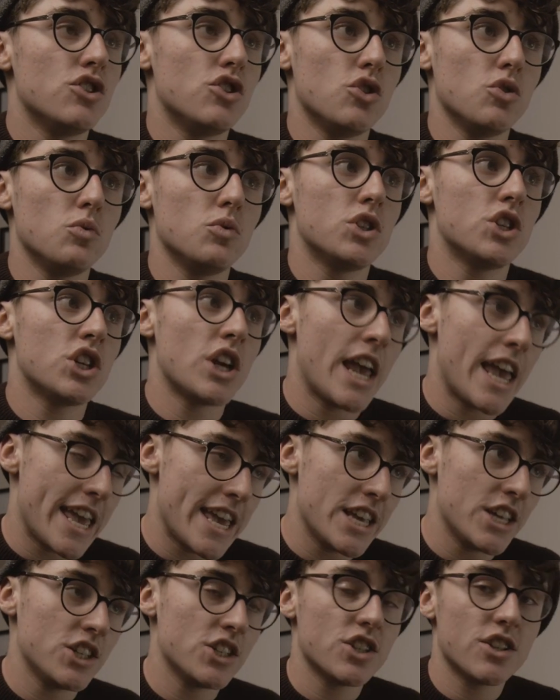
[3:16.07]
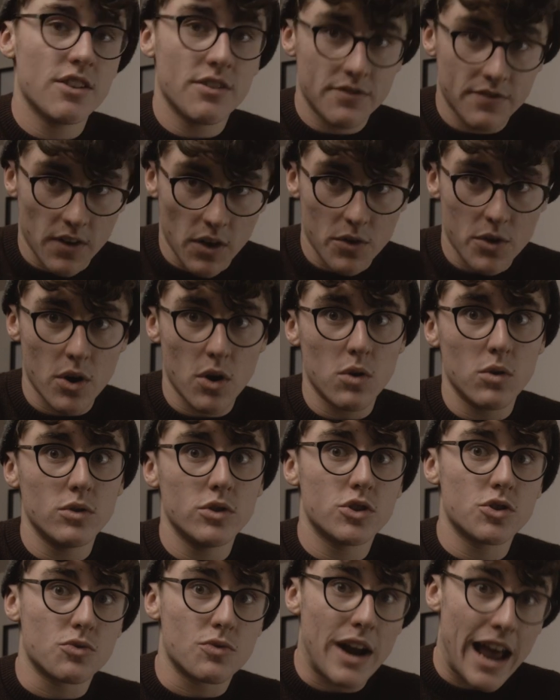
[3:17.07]
to change the
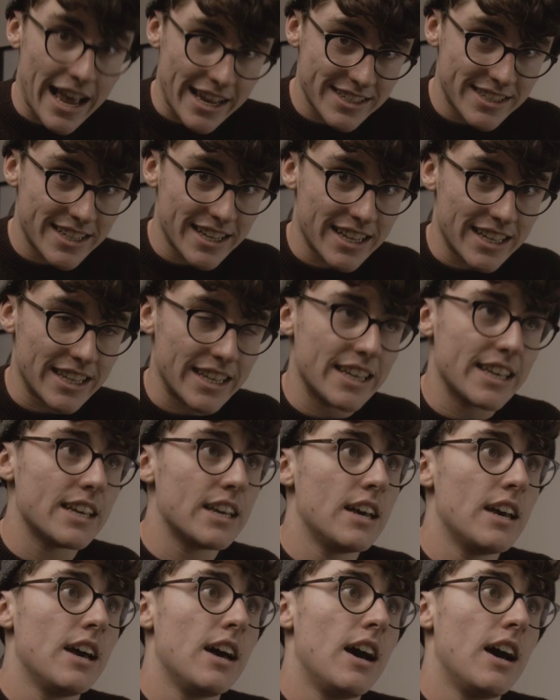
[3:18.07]
photo drastically.